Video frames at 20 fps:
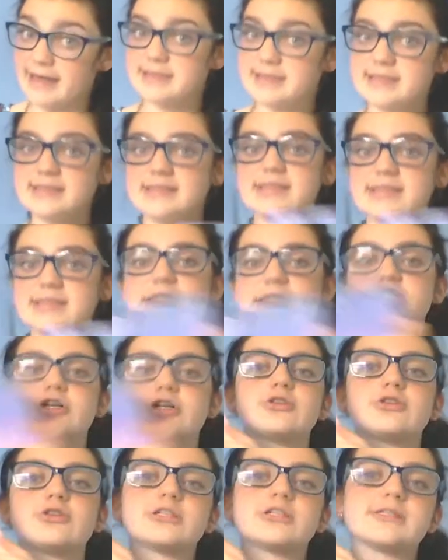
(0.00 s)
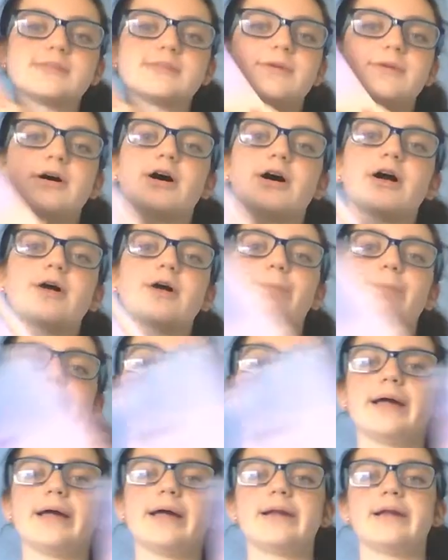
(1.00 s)
This is a children's book,
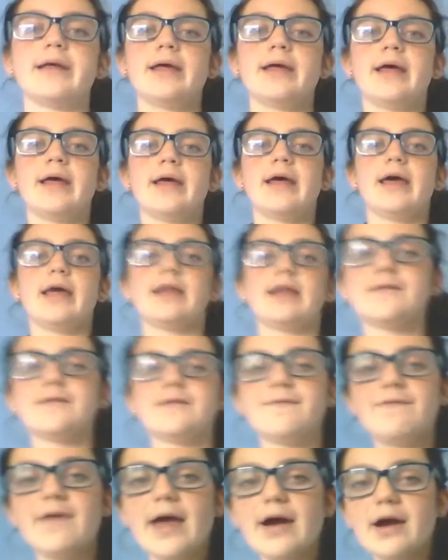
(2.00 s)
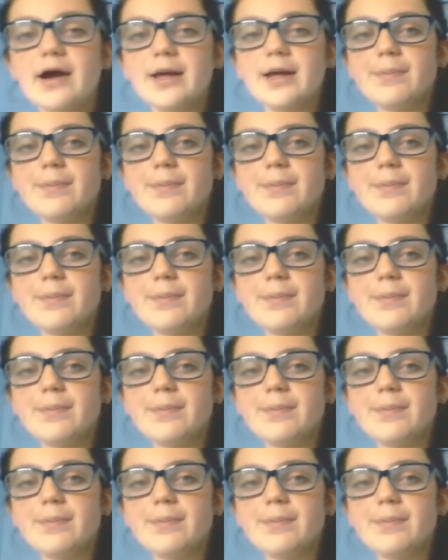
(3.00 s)
but it is very